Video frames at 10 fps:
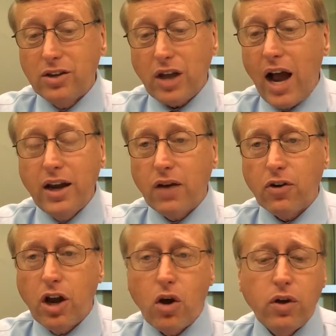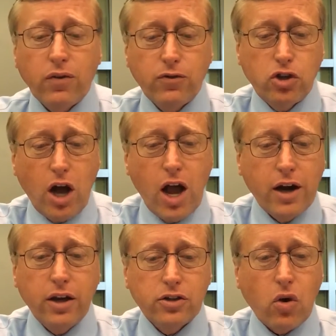because I never know if
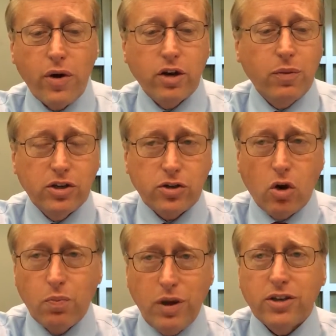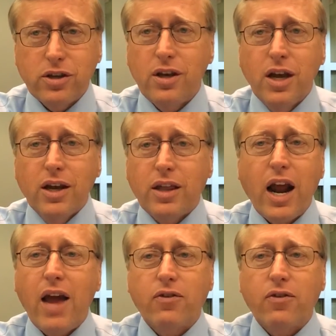John is going to be so busy